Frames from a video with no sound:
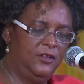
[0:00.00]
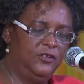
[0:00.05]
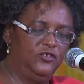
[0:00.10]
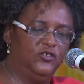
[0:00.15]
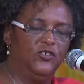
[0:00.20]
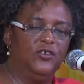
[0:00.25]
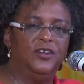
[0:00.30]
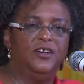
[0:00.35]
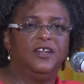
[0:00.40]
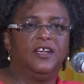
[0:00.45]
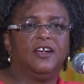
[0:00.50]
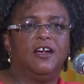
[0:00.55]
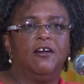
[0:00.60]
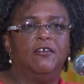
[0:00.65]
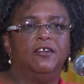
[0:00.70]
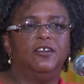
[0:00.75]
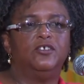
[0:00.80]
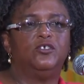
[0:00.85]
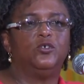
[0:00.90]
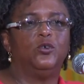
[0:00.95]
during the
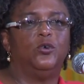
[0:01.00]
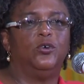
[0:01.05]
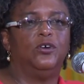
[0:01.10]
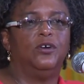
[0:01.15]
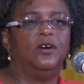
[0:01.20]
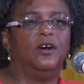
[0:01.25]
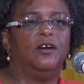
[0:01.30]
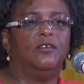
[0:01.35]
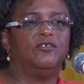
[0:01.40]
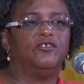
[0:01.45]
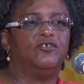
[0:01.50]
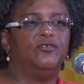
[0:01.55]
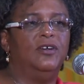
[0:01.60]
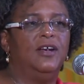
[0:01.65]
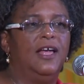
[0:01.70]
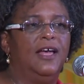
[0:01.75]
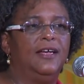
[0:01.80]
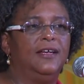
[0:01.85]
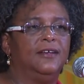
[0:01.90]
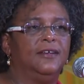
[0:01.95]
current tour of Sri
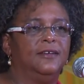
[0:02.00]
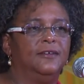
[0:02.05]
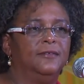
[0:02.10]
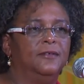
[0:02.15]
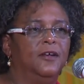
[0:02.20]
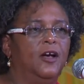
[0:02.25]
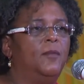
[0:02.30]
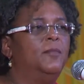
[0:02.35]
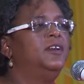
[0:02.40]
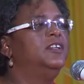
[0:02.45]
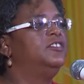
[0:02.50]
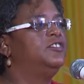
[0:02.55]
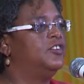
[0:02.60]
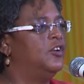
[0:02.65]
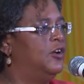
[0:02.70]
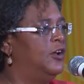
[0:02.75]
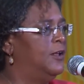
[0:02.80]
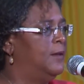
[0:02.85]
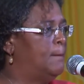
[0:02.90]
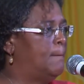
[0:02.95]
Lanka. How many
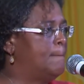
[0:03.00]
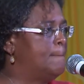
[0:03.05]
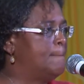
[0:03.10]
saw it?